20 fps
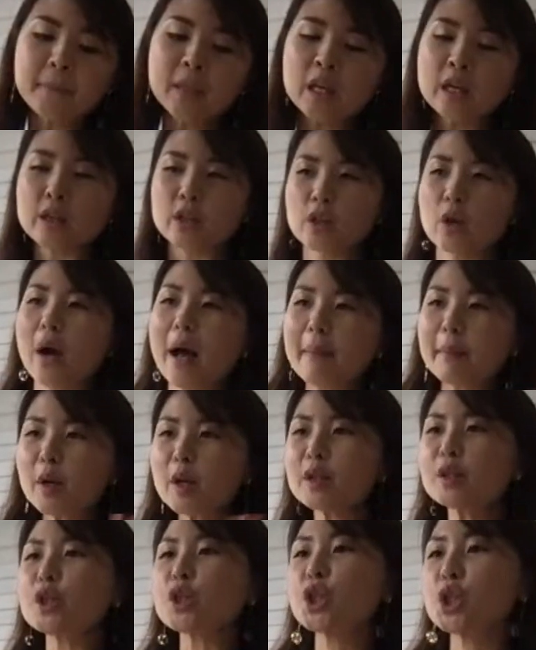So I'm
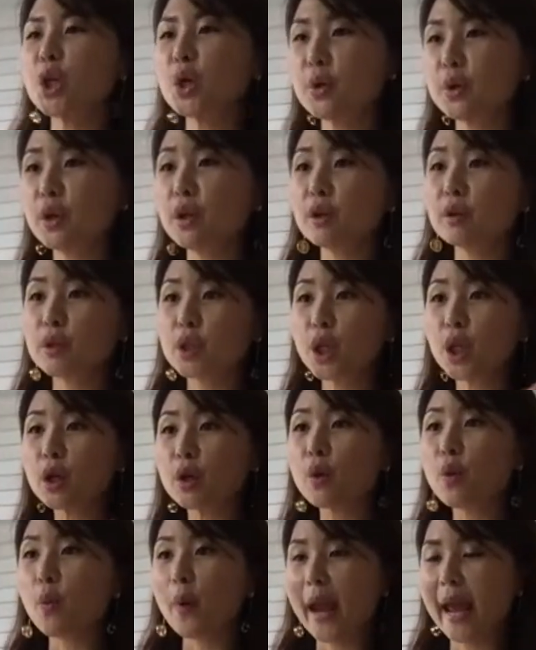going to show you
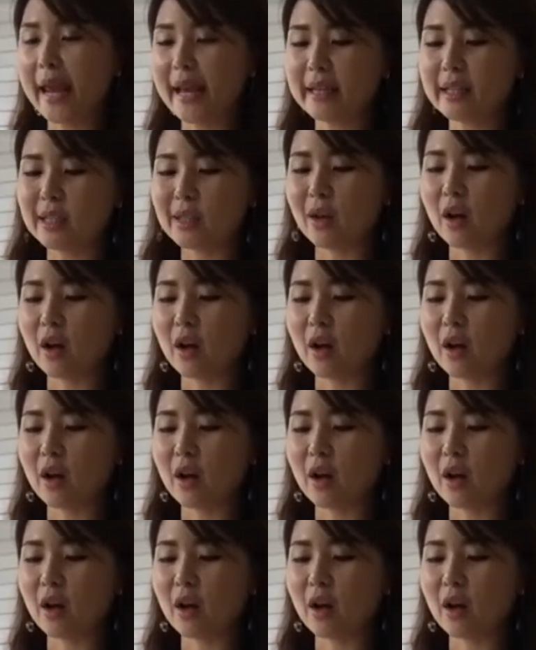2 ways